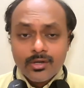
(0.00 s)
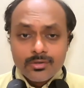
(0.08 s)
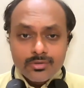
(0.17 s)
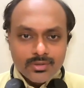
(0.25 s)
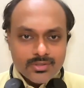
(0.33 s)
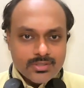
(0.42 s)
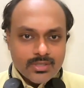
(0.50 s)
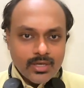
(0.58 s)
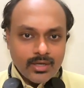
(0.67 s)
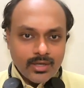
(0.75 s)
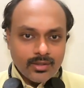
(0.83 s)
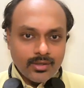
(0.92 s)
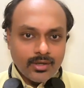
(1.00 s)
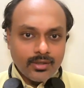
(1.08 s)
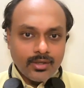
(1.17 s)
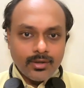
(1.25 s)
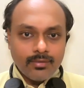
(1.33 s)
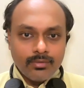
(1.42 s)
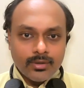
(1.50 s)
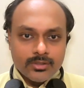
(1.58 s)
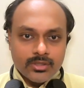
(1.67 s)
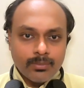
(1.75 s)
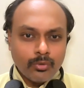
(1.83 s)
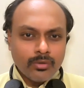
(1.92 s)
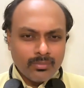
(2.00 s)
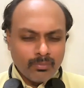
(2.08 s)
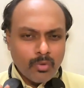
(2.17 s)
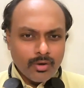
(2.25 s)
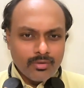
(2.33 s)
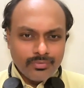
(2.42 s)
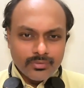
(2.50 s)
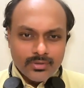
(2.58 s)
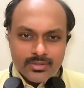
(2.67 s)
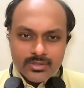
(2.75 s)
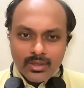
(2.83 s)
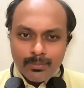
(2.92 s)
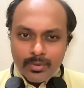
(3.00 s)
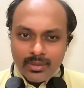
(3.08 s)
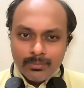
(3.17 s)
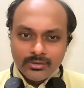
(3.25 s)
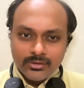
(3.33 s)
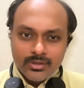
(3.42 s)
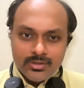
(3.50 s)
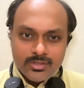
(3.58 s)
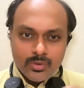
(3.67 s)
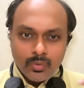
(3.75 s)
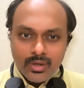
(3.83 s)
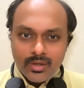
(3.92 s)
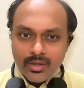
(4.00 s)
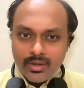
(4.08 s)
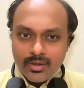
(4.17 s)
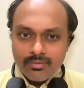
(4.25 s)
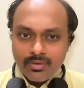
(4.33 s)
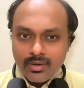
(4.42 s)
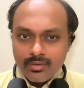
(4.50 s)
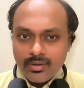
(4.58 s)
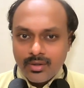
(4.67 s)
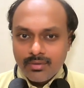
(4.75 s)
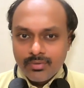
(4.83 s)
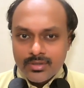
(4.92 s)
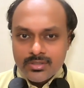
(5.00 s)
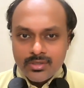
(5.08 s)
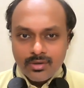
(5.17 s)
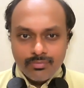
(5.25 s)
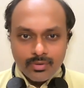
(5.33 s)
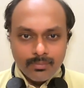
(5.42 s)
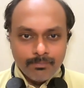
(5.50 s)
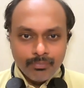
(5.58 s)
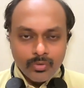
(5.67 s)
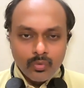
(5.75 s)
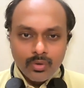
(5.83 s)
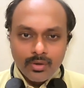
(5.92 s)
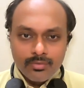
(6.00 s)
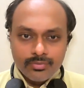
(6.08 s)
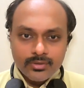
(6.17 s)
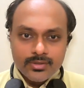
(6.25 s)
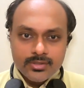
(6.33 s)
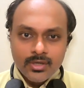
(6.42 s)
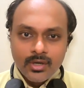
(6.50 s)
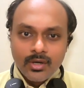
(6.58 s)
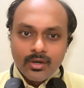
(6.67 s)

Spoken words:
So this is the area that they have touched upon. Modern physics, pretty much this is the only area where they have tested from nuclear physics.